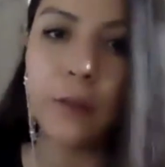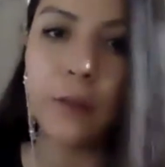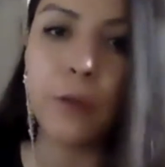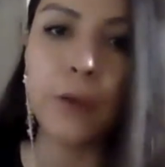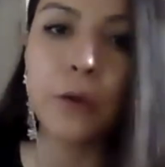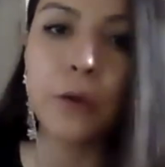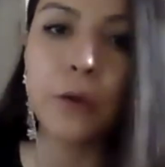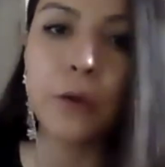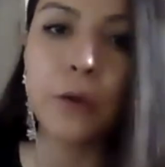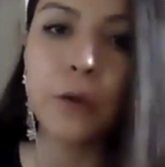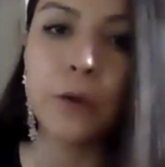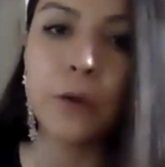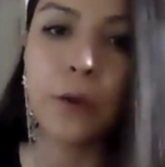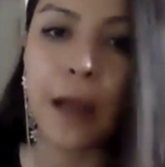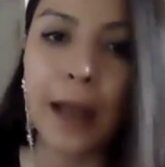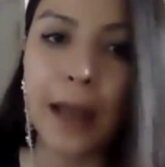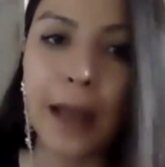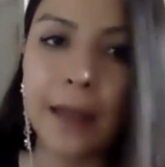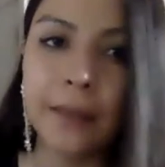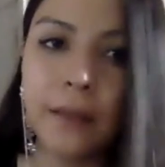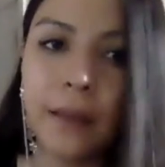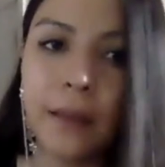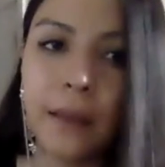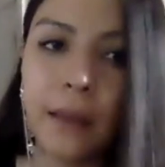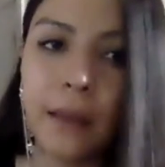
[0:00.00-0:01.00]
that we could
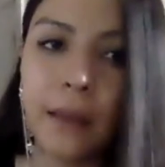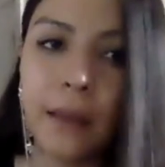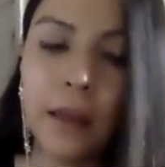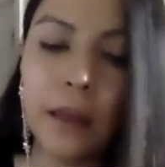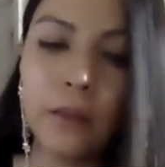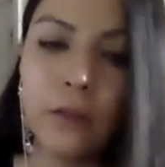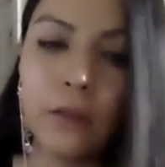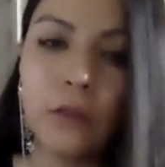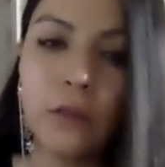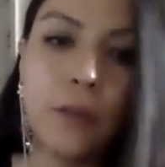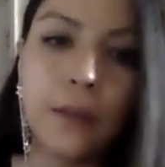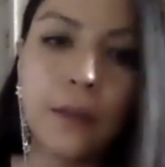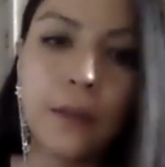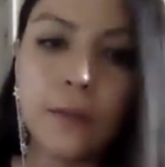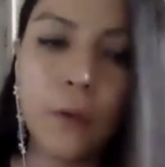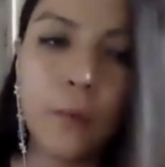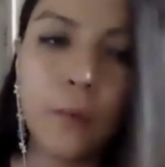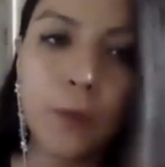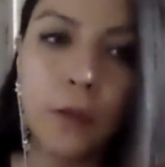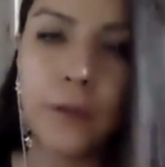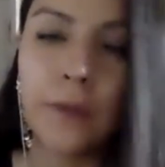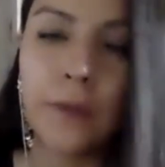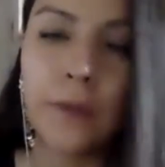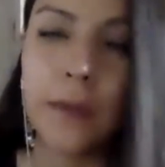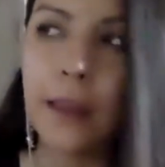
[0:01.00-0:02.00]
add to this
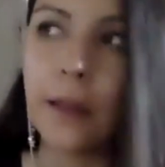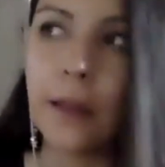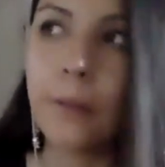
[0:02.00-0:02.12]
obvious thing.